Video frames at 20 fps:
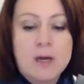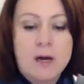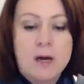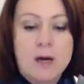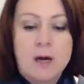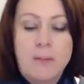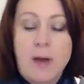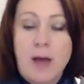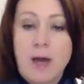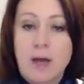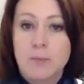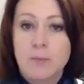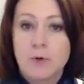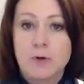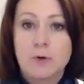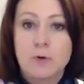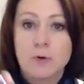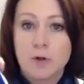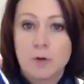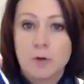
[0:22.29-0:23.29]
how to put
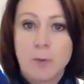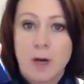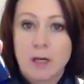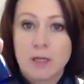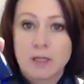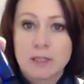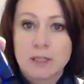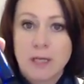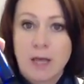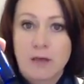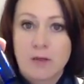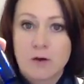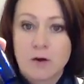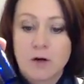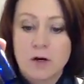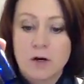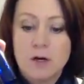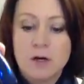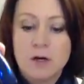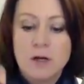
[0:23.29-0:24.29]
a roller bottle
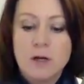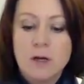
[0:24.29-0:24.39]
together.